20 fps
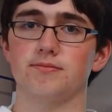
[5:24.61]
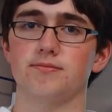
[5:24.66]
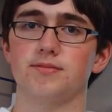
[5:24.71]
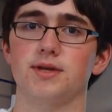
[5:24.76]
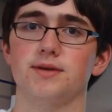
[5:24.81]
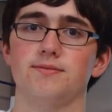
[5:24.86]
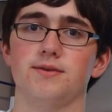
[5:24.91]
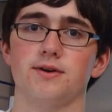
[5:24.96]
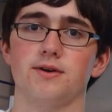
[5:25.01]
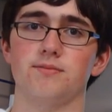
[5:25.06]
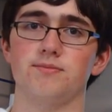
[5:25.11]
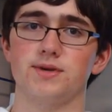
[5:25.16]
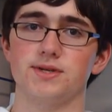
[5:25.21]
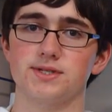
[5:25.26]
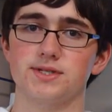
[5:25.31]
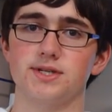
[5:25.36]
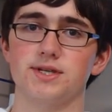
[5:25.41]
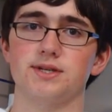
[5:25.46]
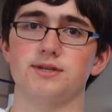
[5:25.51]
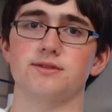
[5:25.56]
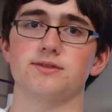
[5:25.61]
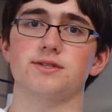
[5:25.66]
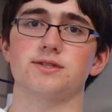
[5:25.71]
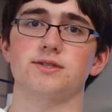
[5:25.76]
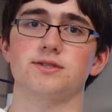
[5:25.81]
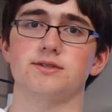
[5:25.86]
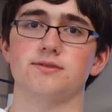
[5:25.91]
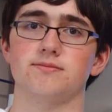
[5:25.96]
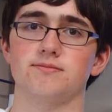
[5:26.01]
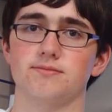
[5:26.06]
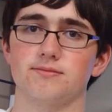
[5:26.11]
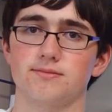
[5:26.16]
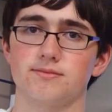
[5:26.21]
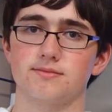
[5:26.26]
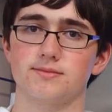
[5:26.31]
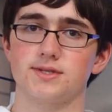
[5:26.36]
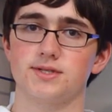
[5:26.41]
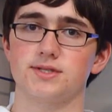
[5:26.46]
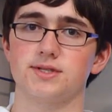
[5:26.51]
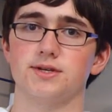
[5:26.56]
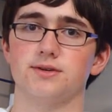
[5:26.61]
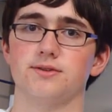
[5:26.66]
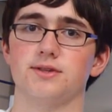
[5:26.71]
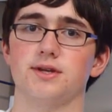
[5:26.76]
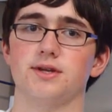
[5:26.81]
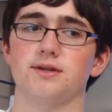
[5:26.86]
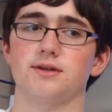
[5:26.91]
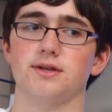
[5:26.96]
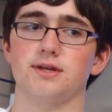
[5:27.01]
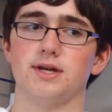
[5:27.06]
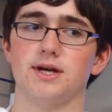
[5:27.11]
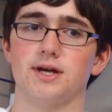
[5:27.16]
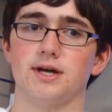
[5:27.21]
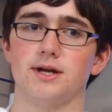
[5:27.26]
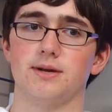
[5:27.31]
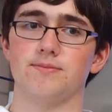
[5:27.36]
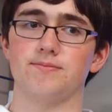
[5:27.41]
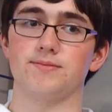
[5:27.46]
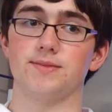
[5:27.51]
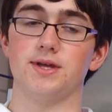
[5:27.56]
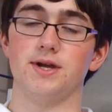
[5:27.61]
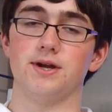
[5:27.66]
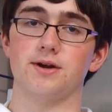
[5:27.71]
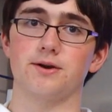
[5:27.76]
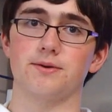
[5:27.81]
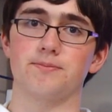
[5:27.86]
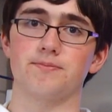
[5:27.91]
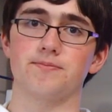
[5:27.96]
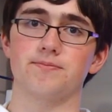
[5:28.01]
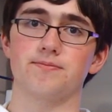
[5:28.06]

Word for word: be very busy s still um, there.